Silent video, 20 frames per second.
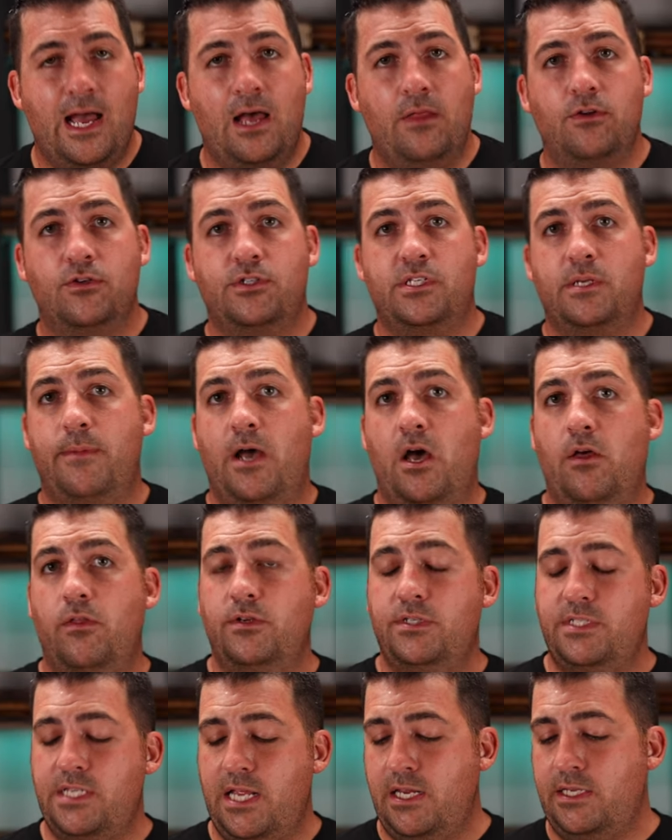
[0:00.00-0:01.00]
Now, there's some
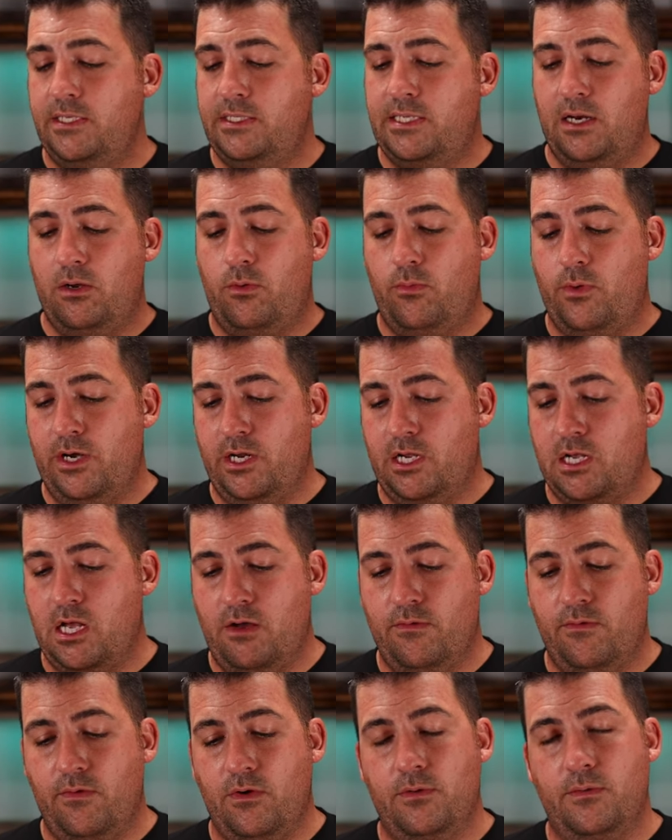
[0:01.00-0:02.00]
other settings that I want to
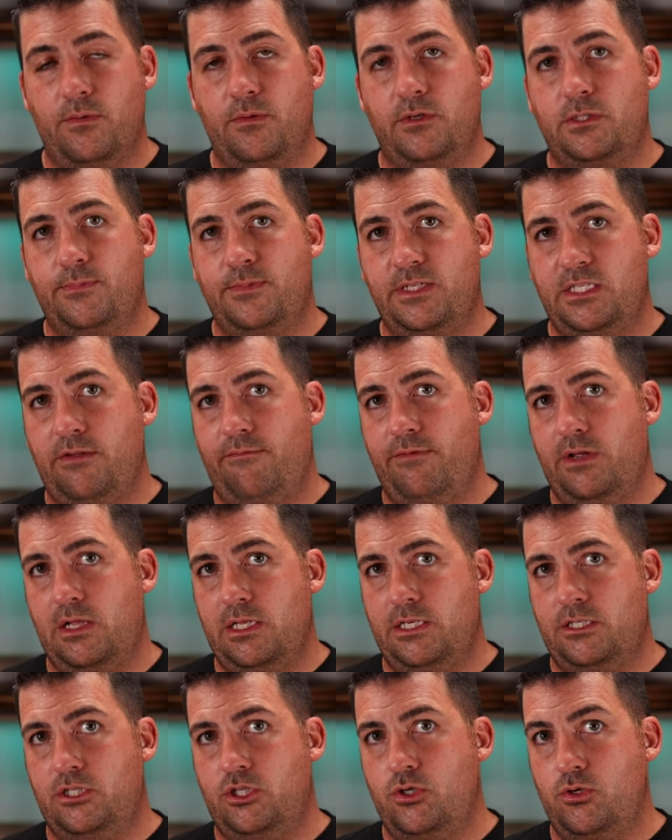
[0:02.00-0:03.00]
cover
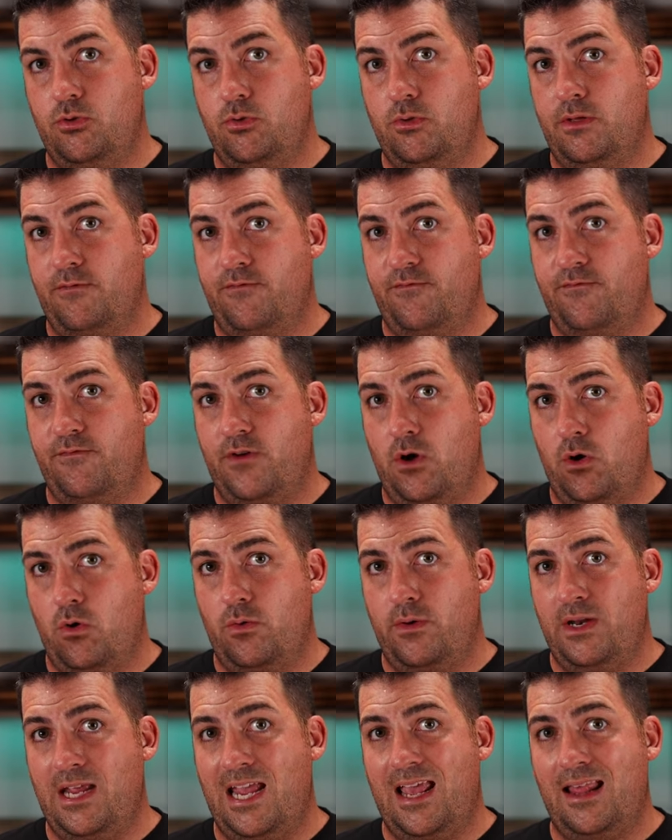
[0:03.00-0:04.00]
specifically to the
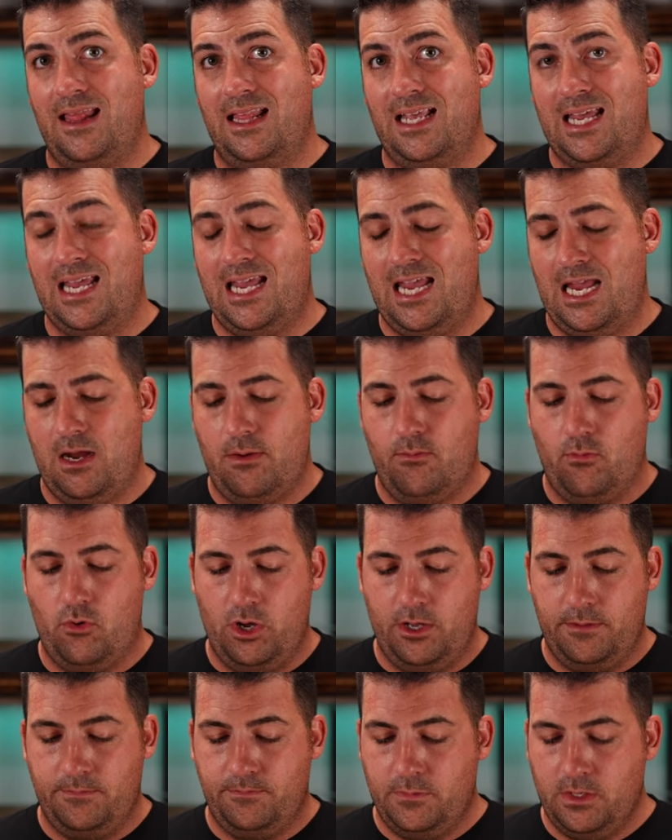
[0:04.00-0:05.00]
phone and the
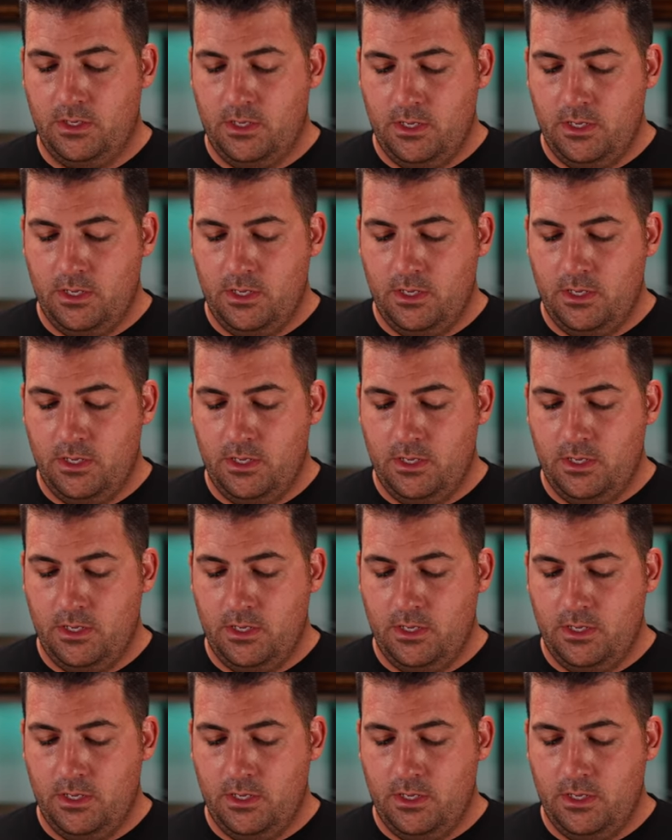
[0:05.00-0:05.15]
camera.